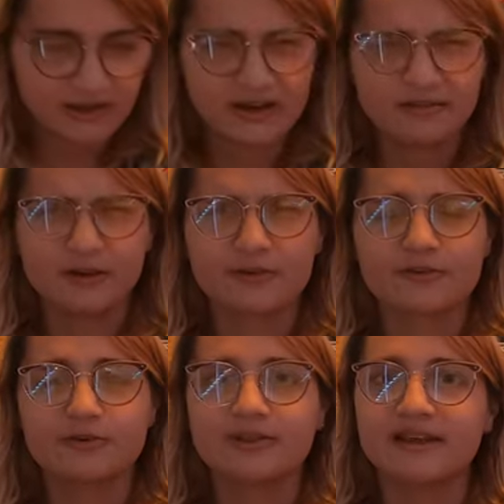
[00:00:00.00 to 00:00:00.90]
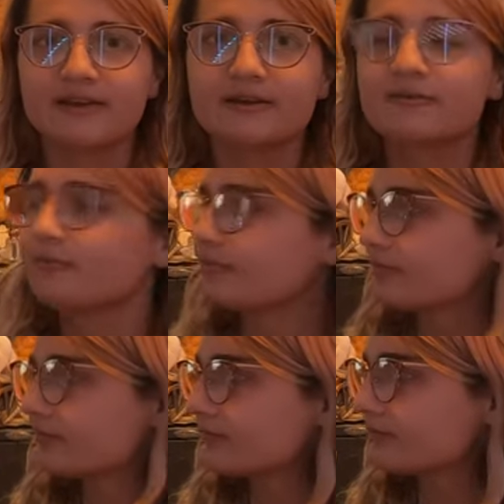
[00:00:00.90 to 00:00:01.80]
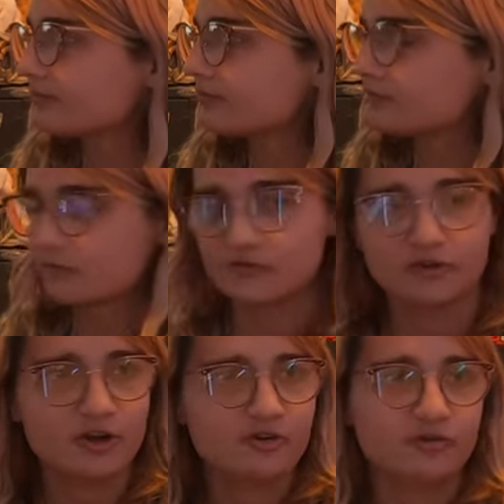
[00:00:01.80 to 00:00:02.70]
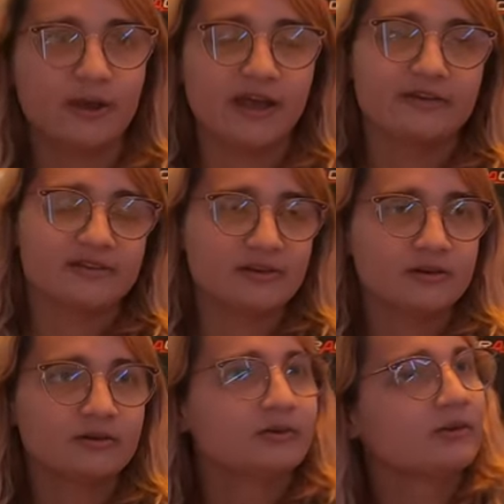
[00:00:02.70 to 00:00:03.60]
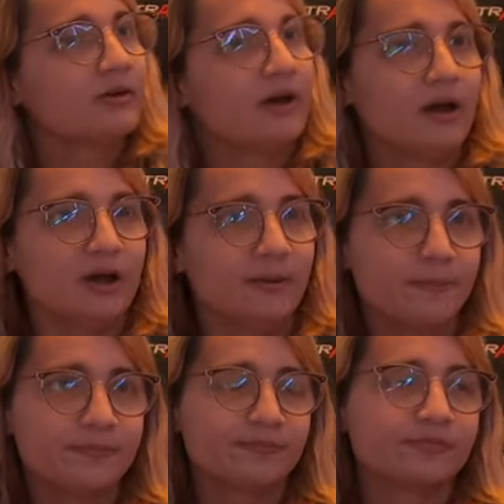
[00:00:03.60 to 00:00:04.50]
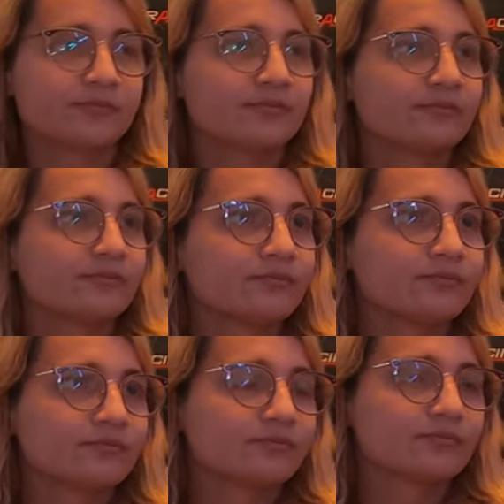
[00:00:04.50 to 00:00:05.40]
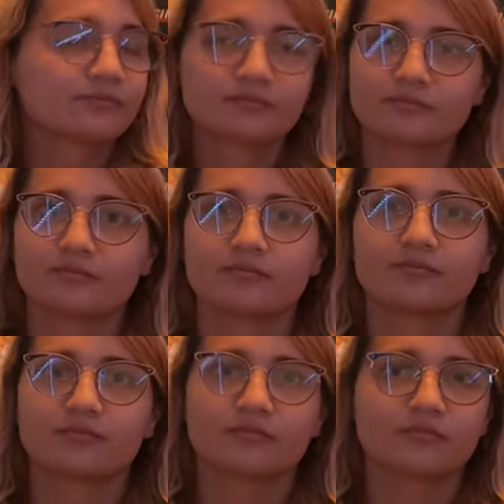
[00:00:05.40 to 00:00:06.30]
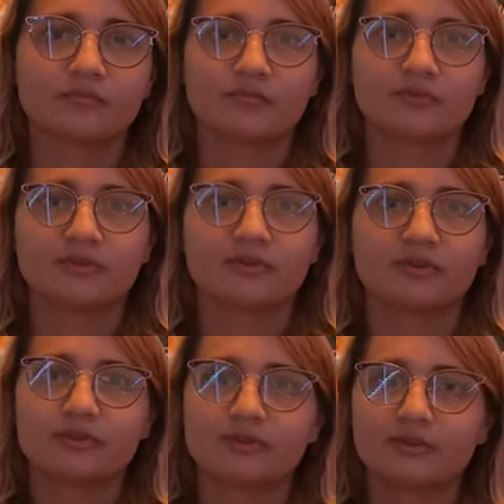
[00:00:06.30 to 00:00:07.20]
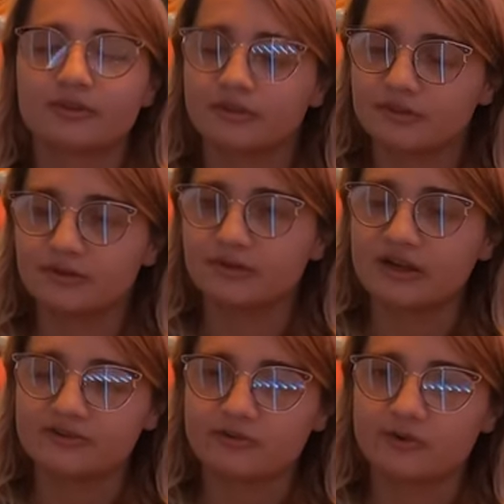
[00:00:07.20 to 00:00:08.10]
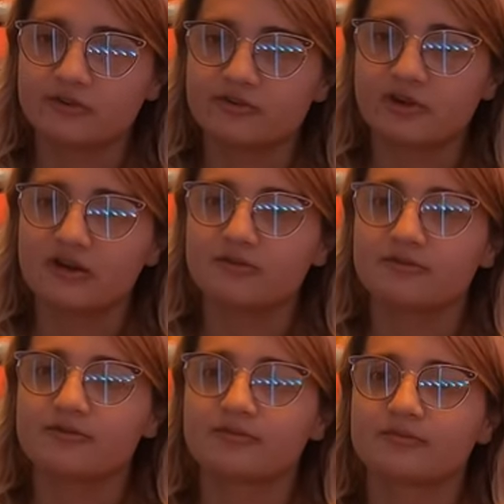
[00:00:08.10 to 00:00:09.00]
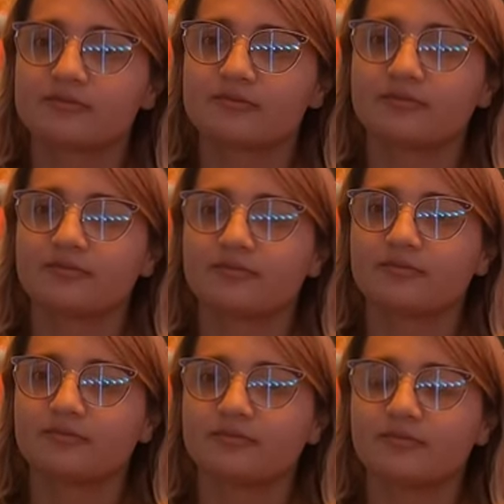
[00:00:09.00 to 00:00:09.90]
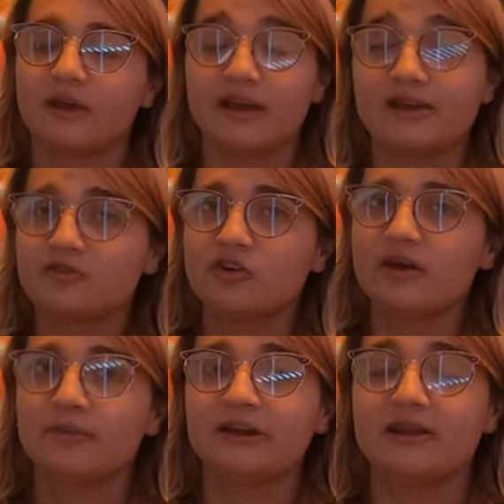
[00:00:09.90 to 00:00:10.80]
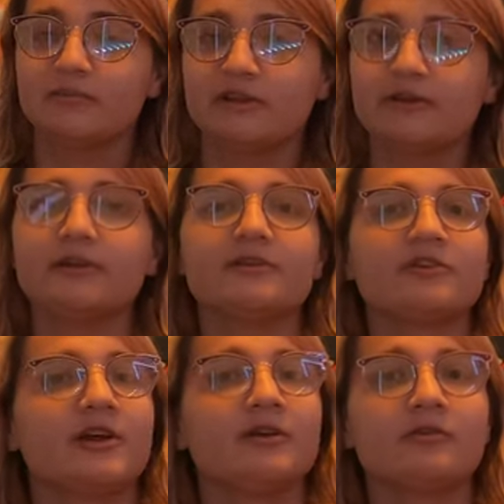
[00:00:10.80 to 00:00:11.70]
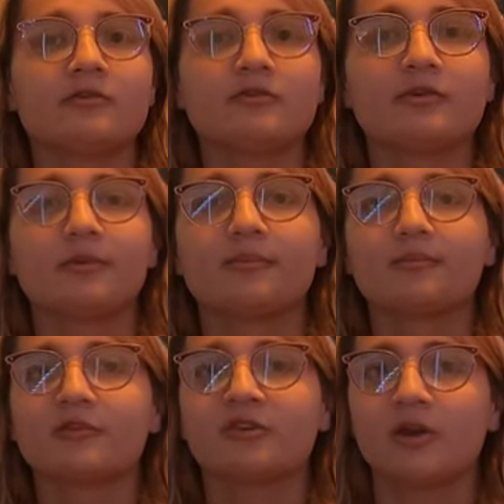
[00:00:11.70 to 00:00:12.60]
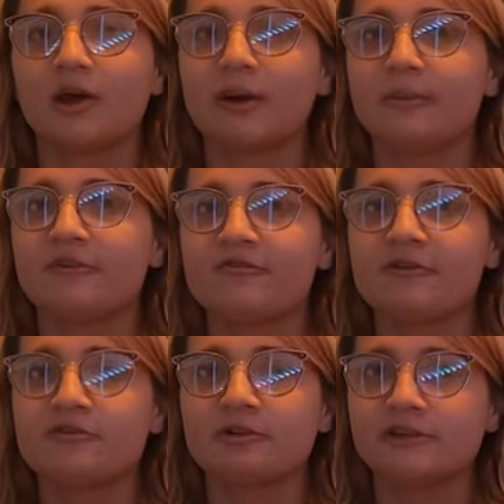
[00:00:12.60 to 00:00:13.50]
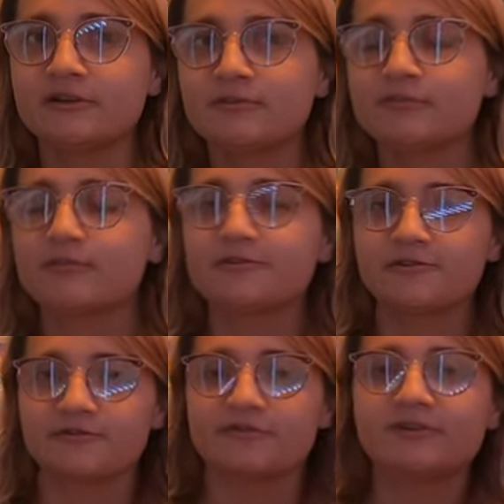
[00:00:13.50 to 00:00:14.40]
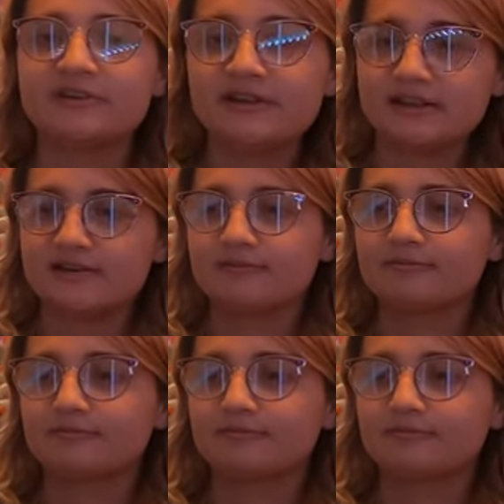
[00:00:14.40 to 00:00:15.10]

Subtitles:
Yeah, I've also, like, changed my ID, that sort of stuff. And I actually got my name legally changed, so now I'm officially Stella.